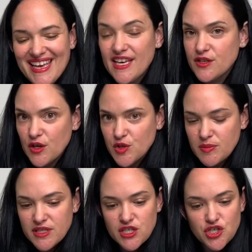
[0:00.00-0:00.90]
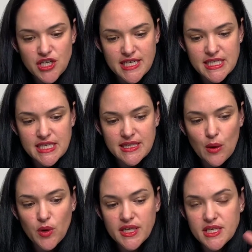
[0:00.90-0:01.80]
It has also been suggested that
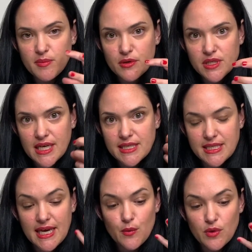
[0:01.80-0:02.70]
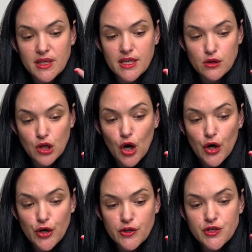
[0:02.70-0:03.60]
when adipocytes get really
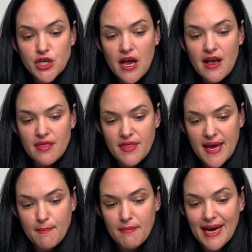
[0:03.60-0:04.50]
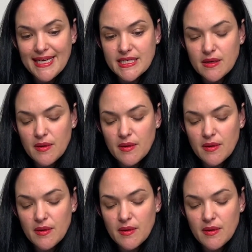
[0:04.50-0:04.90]
large, they might,